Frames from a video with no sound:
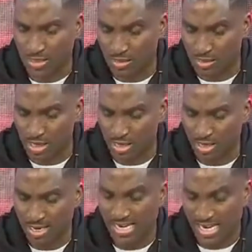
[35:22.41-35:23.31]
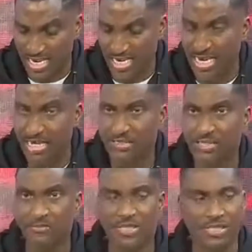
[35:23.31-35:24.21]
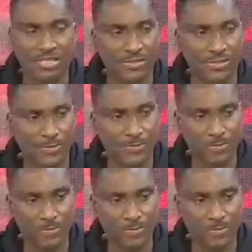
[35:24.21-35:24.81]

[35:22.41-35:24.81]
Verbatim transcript: Three, create services.